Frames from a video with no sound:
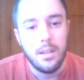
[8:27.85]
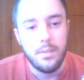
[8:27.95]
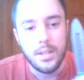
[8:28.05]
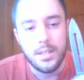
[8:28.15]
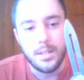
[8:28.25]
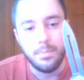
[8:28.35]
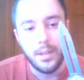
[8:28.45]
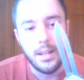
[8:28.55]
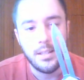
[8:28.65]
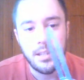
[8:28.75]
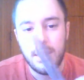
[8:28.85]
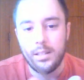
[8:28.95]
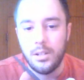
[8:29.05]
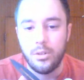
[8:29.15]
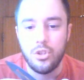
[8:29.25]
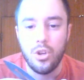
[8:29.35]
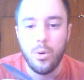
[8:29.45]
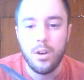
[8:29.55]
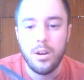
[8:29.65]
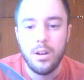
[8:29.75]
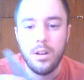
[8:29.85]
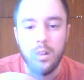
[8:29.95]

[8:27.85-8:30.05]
This is Blade City's little Joker